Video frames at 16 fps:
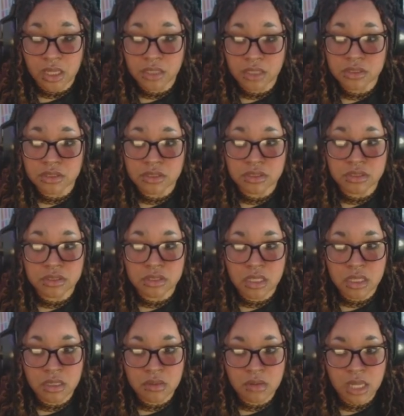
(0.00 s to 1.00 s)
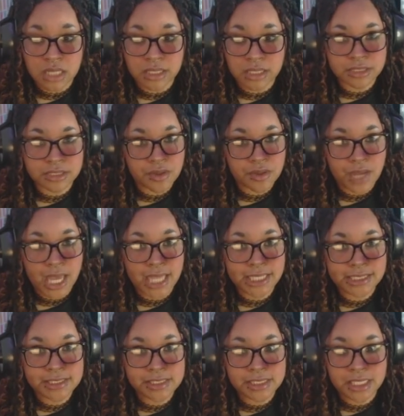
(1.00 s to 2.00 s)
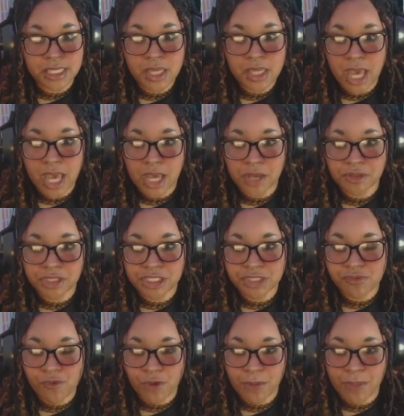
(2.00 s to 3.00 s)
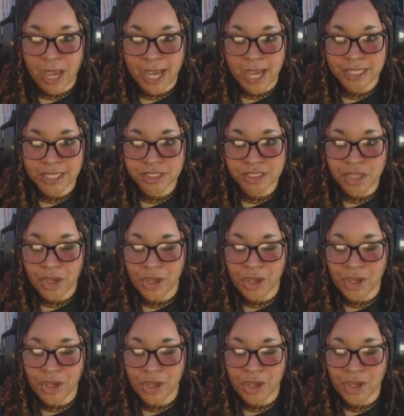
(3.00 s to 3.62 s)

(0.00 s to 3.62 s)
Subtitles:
So let's go ahead and see how these 4 packs